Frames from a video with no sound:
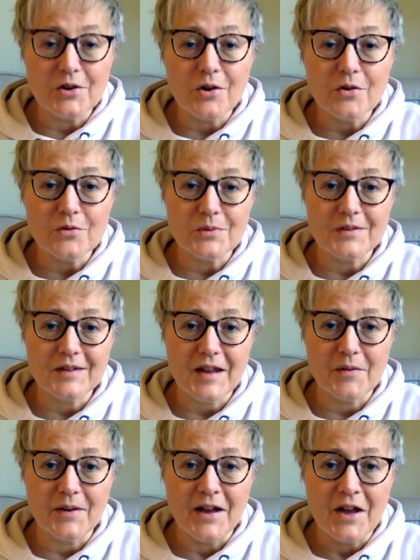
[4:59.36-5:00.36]
God was
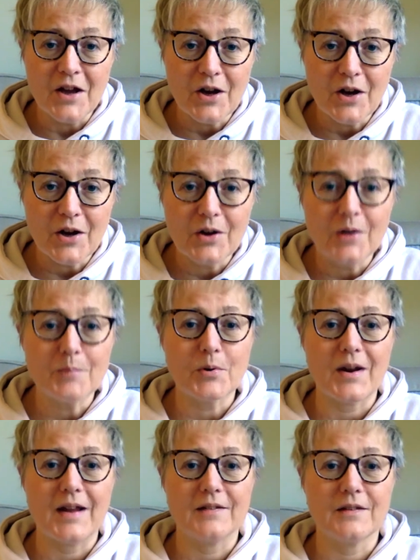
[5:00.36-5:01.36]
hearing her
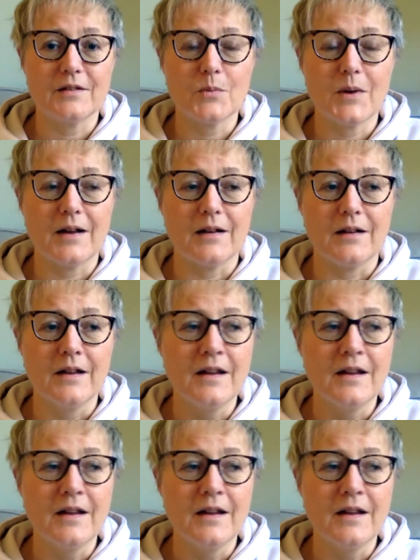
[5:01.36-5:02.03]
prayers as well.